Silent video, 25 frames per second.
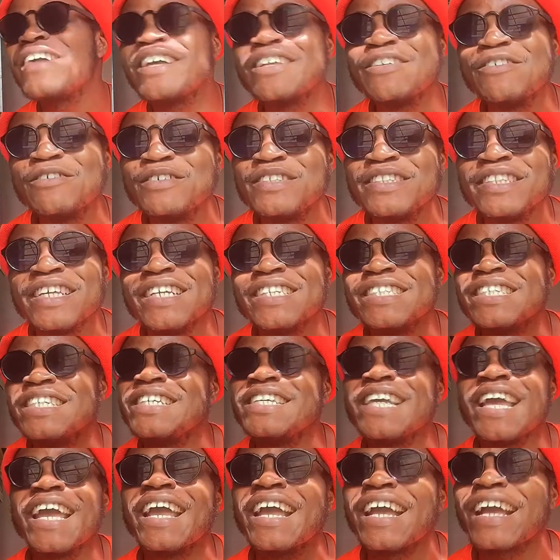radio station
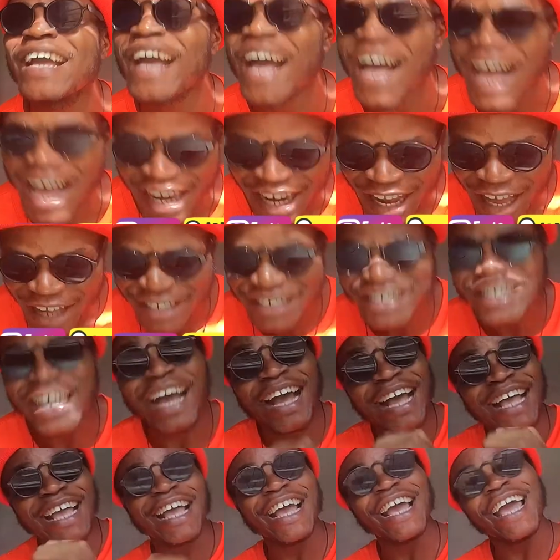here in Ghana.
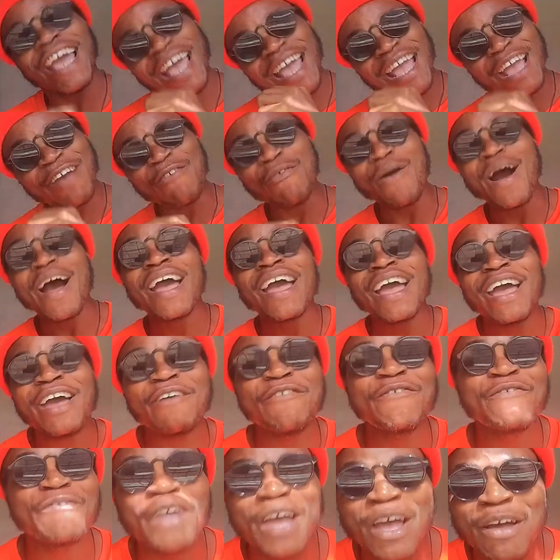Hey,
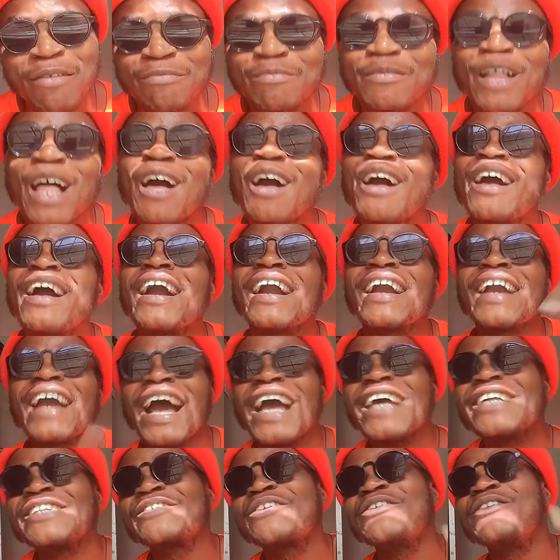YFM,
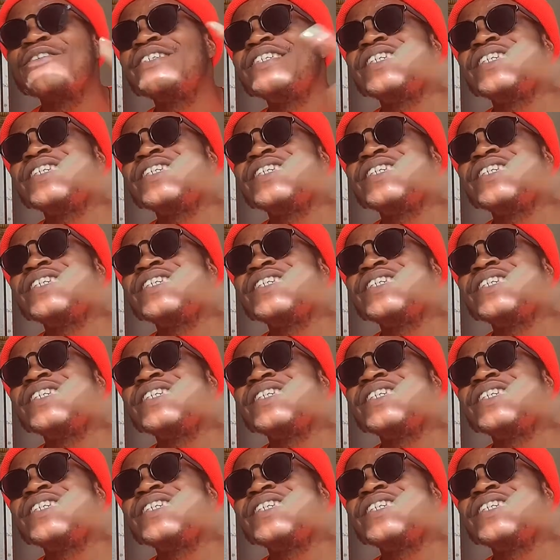guys, go